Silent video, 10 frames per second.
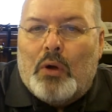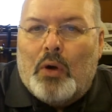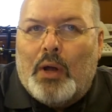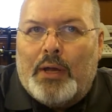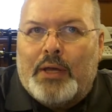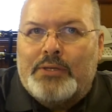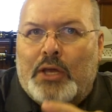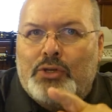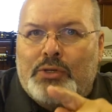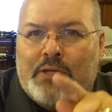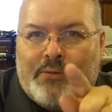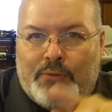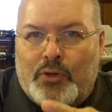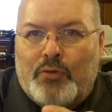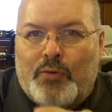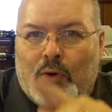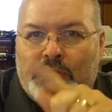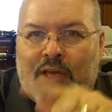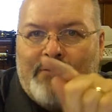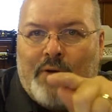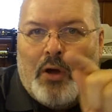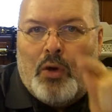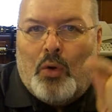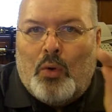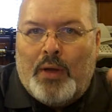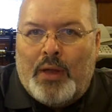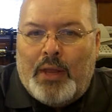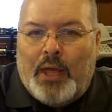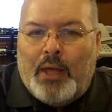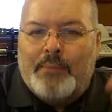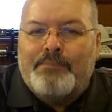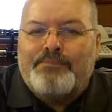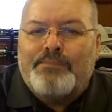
or I guess I should say for you folks, F-R-O-N-A.